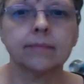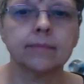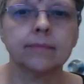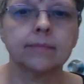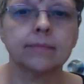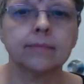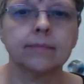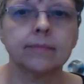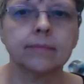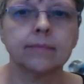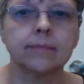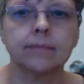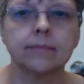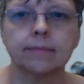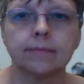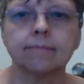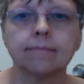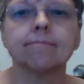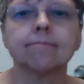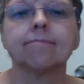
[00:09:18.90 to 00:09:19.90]

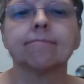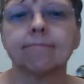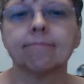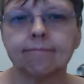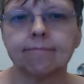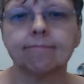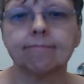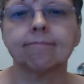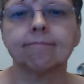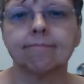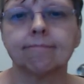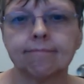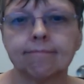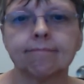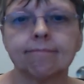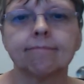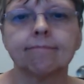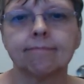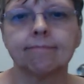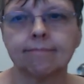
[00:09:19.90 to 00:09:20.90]

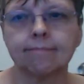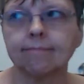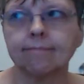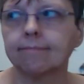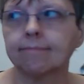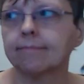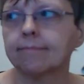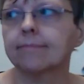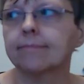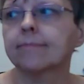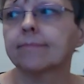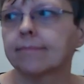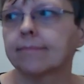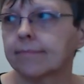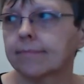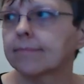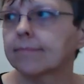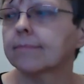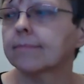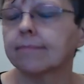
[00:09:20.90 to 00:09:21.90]

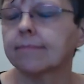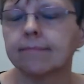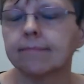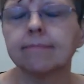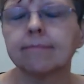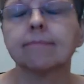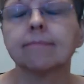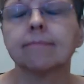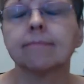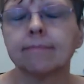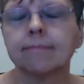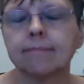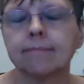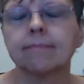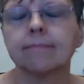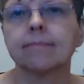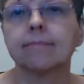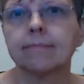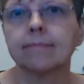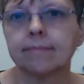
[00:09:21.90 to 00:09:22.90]

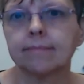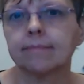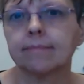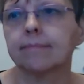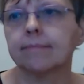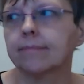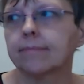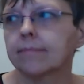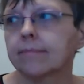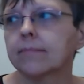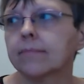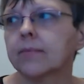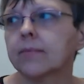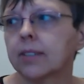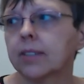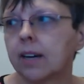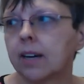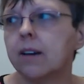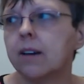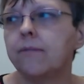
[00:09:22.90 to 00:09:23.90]

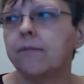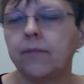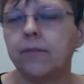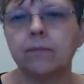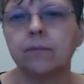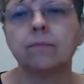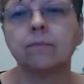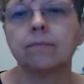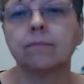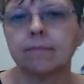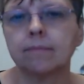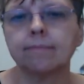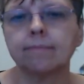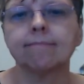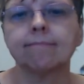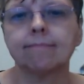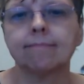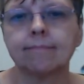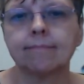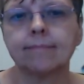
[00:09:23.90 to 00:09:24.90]
The person shown says nothing.